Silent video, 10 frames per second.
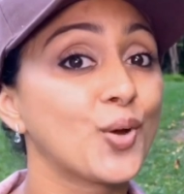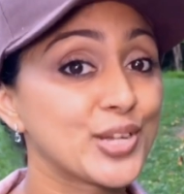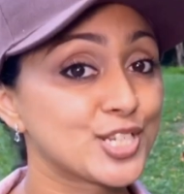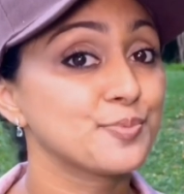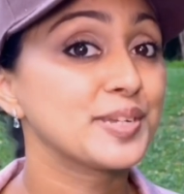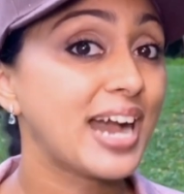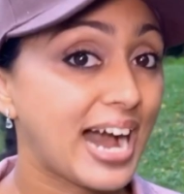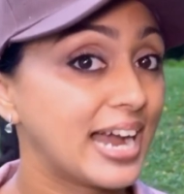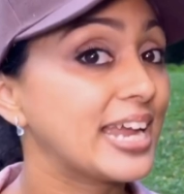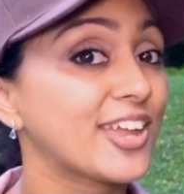to be
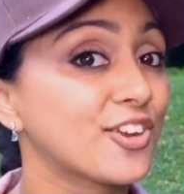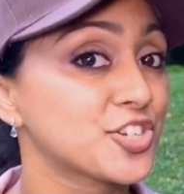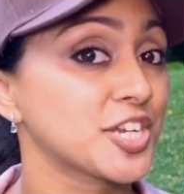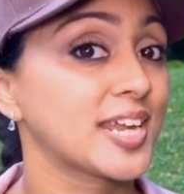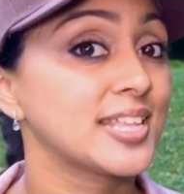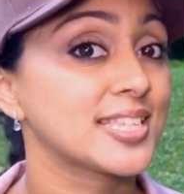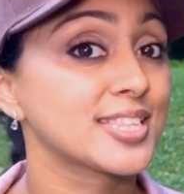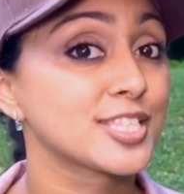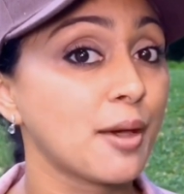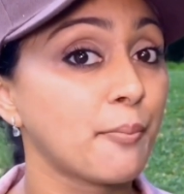eyeing your chickens at
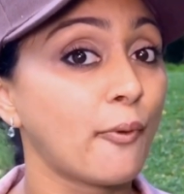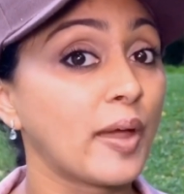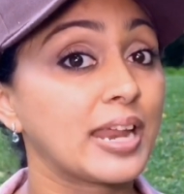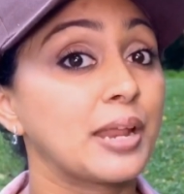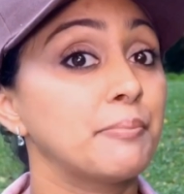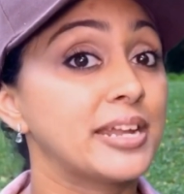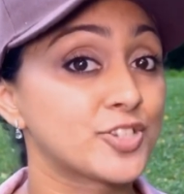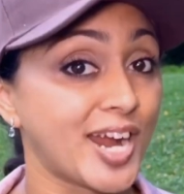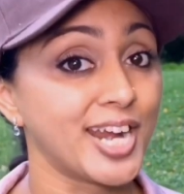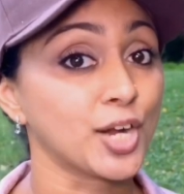some point and may
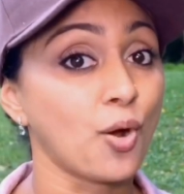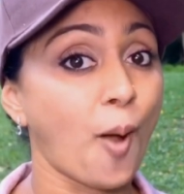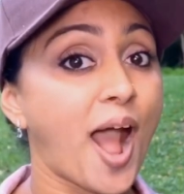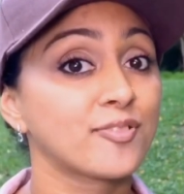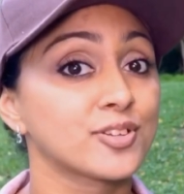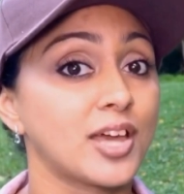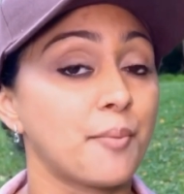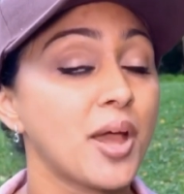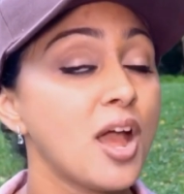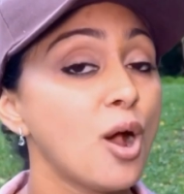try to go after them.
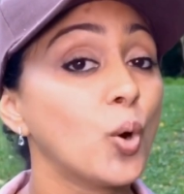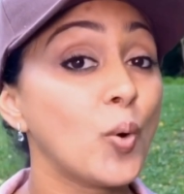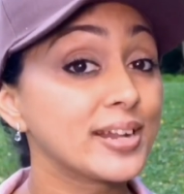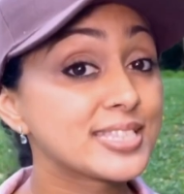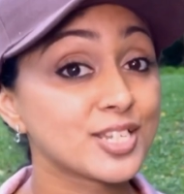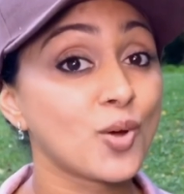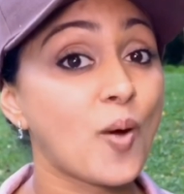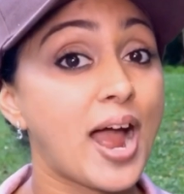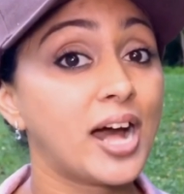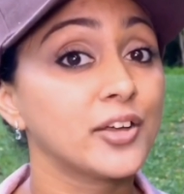Once in a
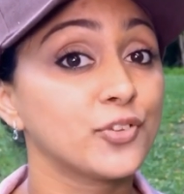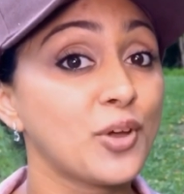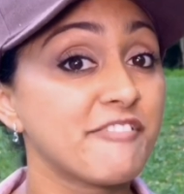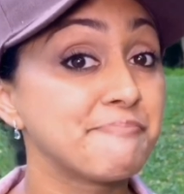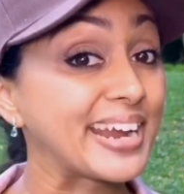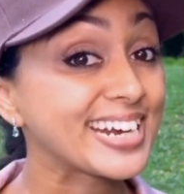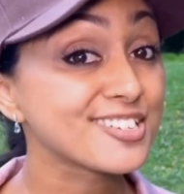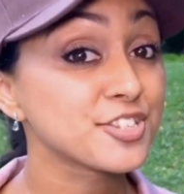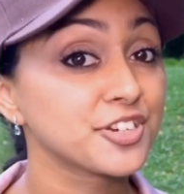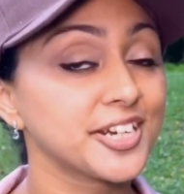while, if you have bears
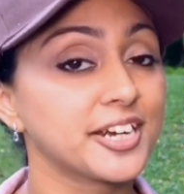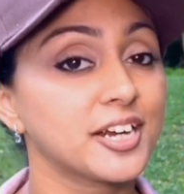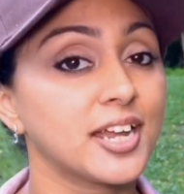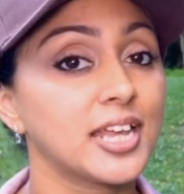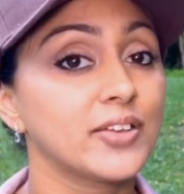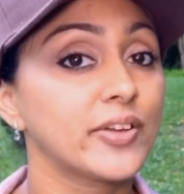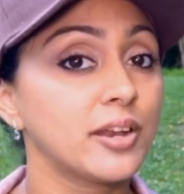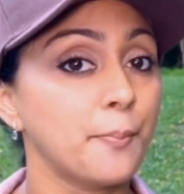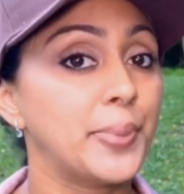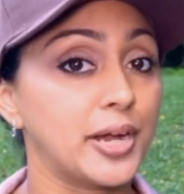in your area,
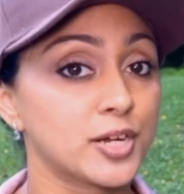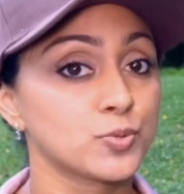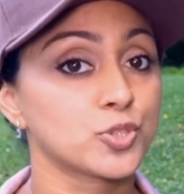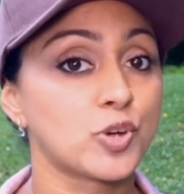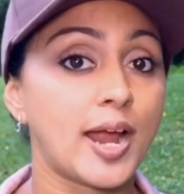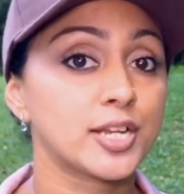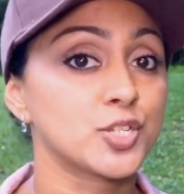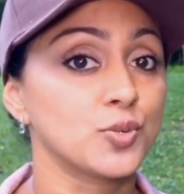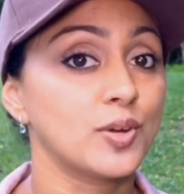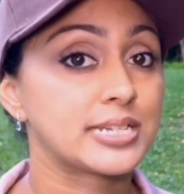even bears will try
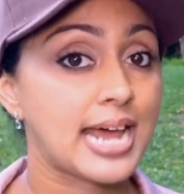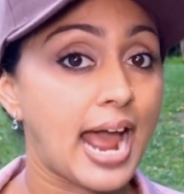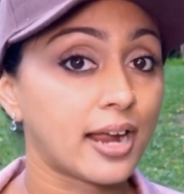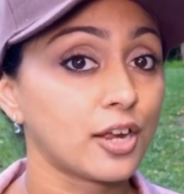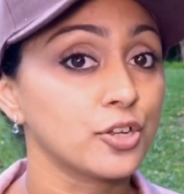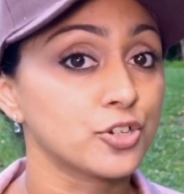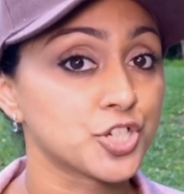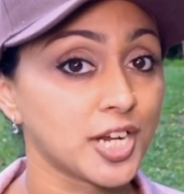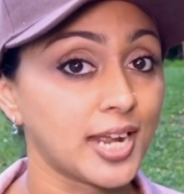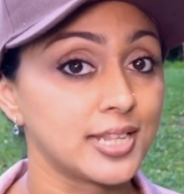to attack your
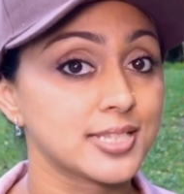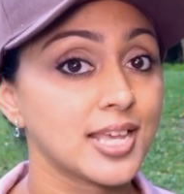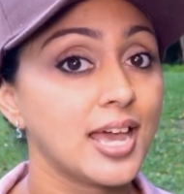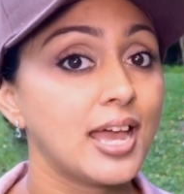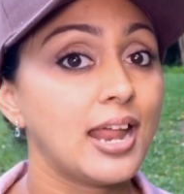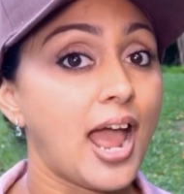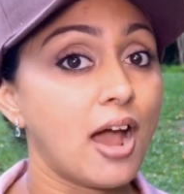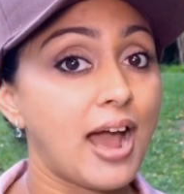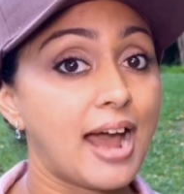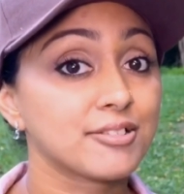chickens. Now,
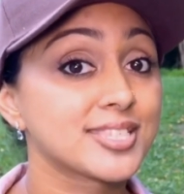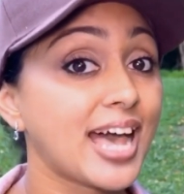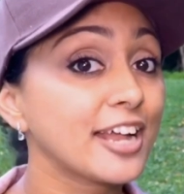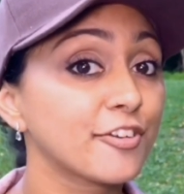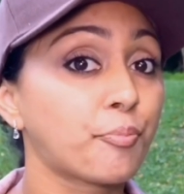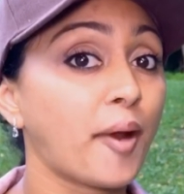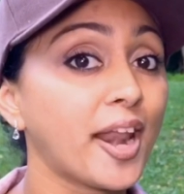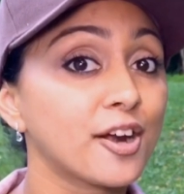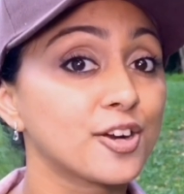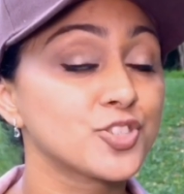outside of
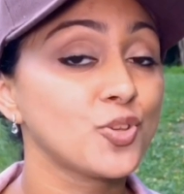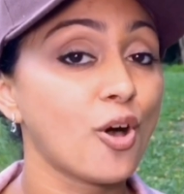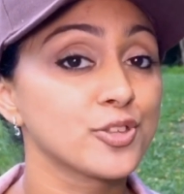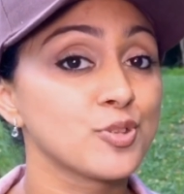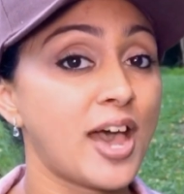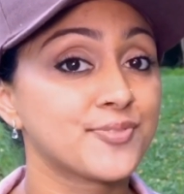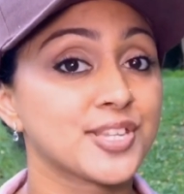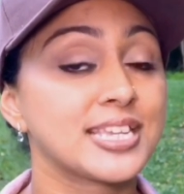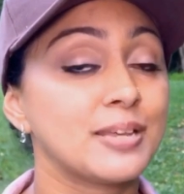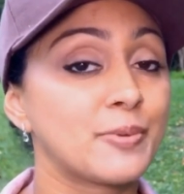predators, you also have to
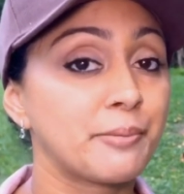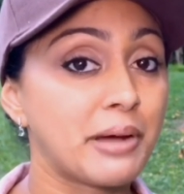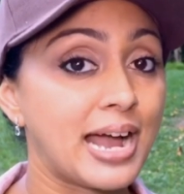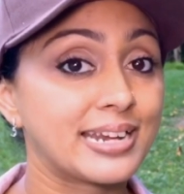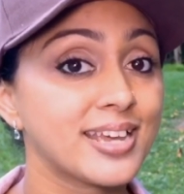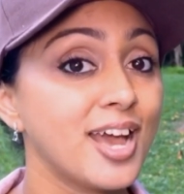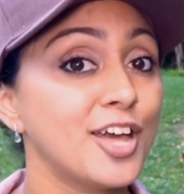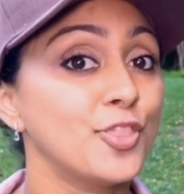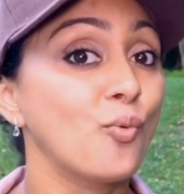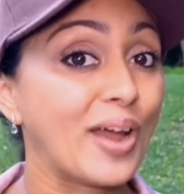keep in mind
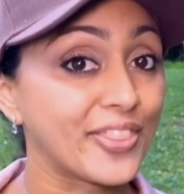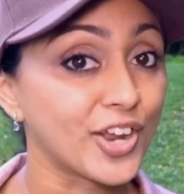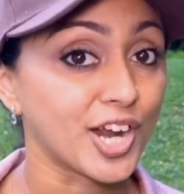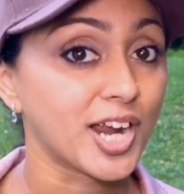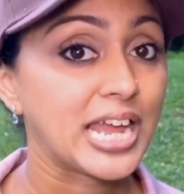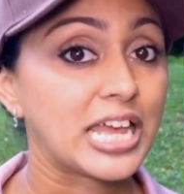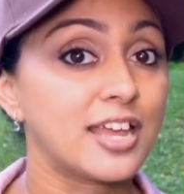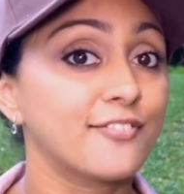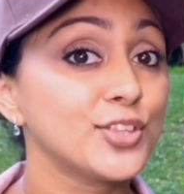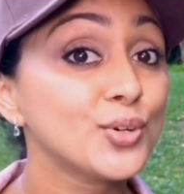the weather.
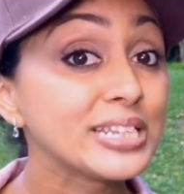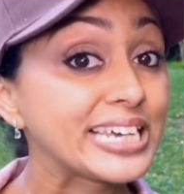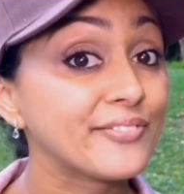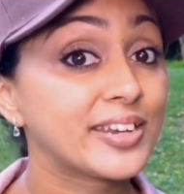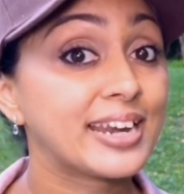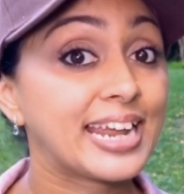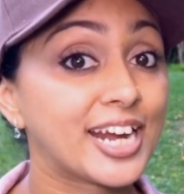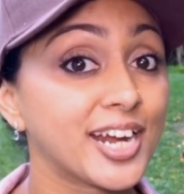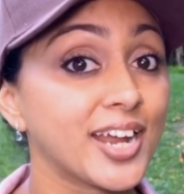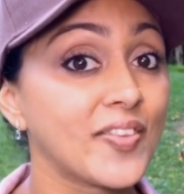If you live in an
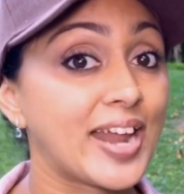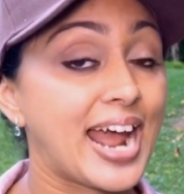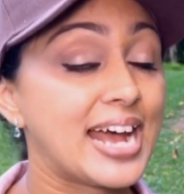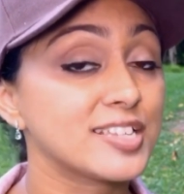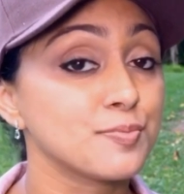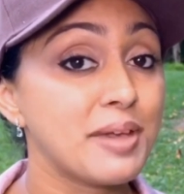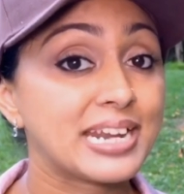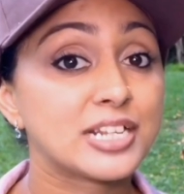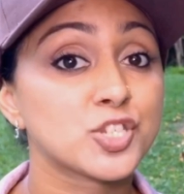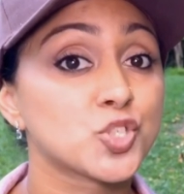area that has
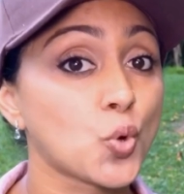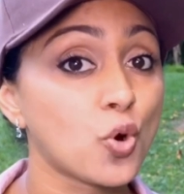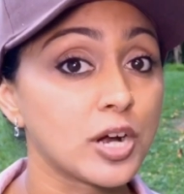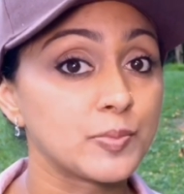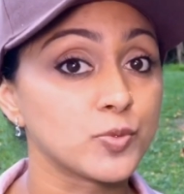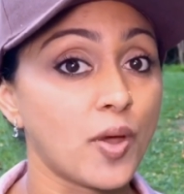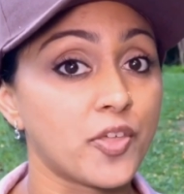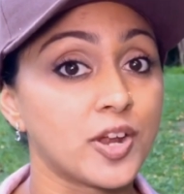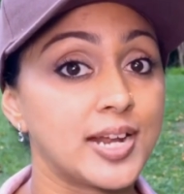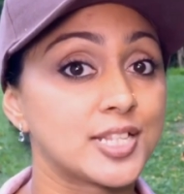many storms,
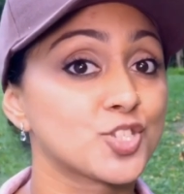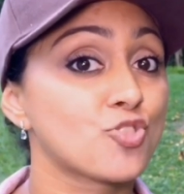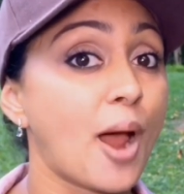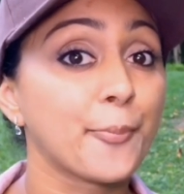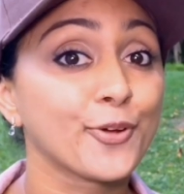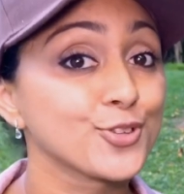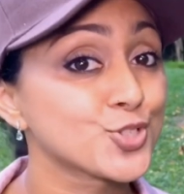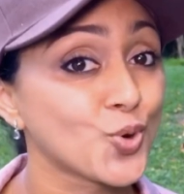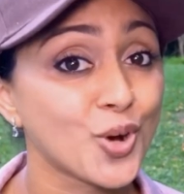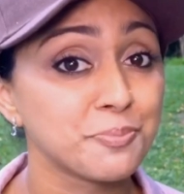whether it's tropical
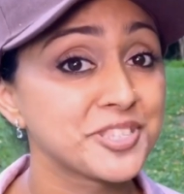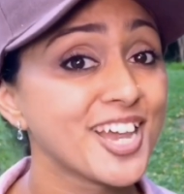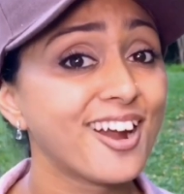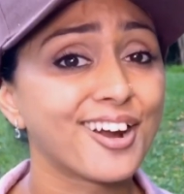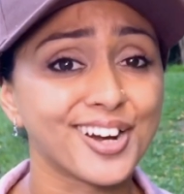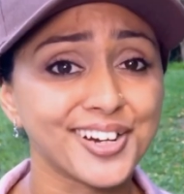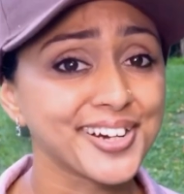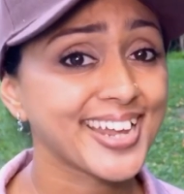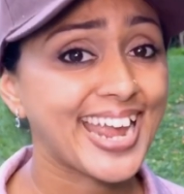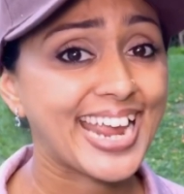storms,
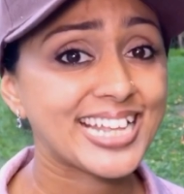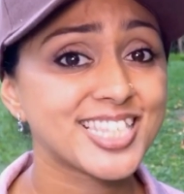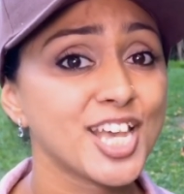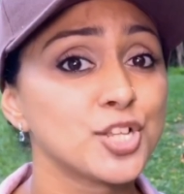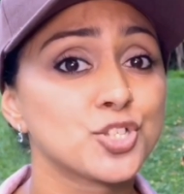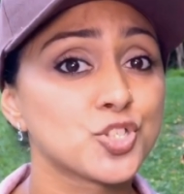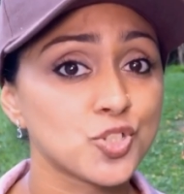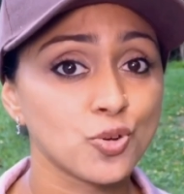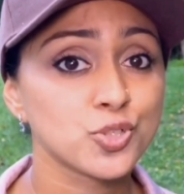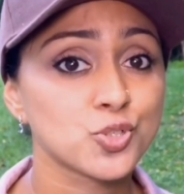hurricanes,
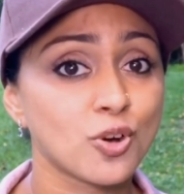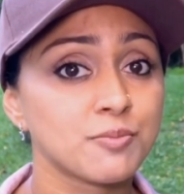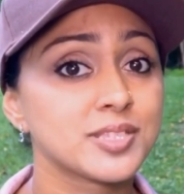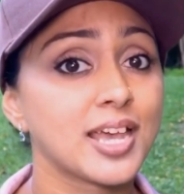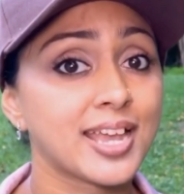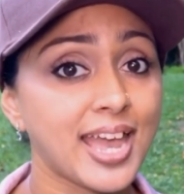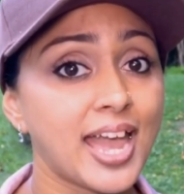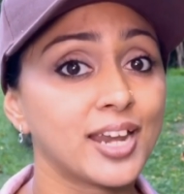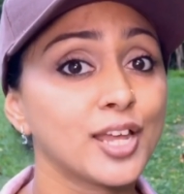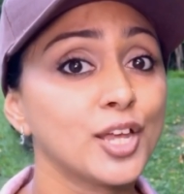snowstorms,
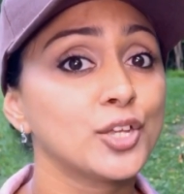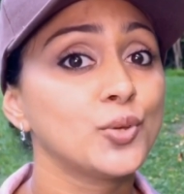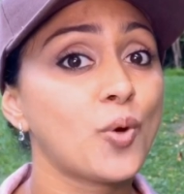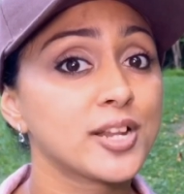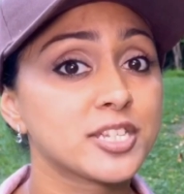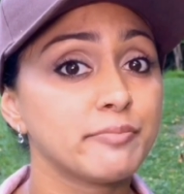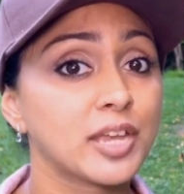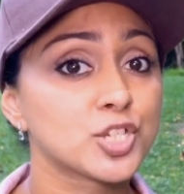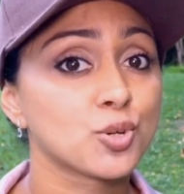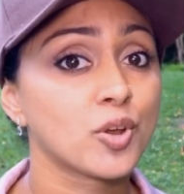again, you want to make
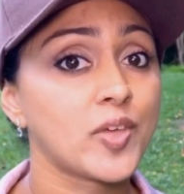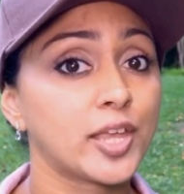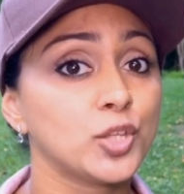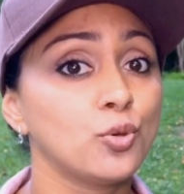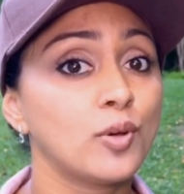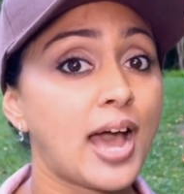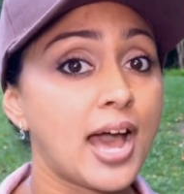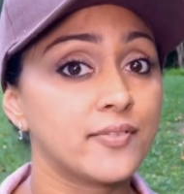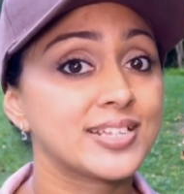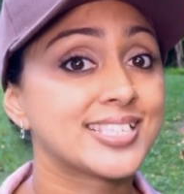sure that you
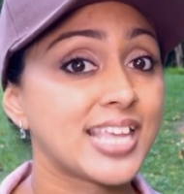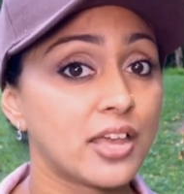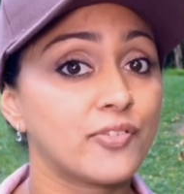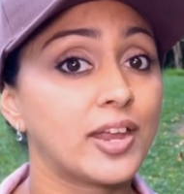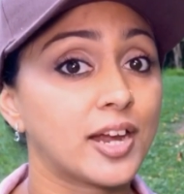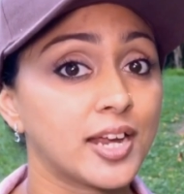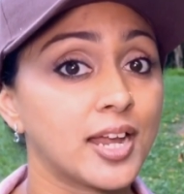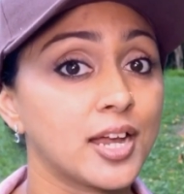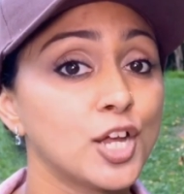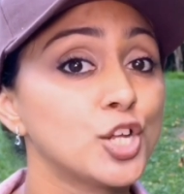have a safe
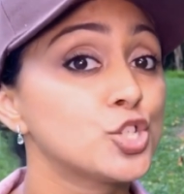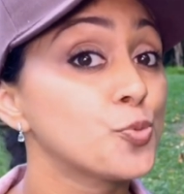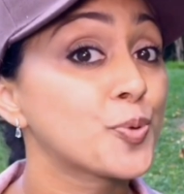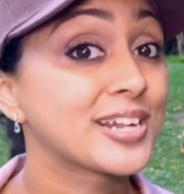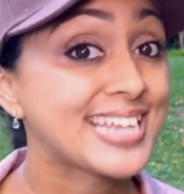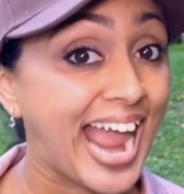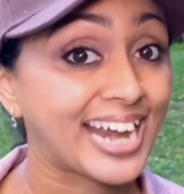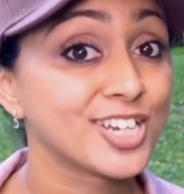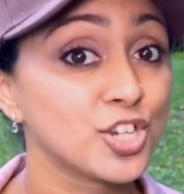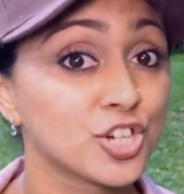area to
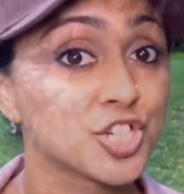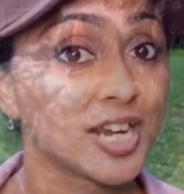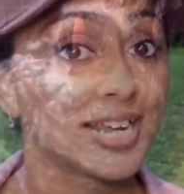protect your chickens,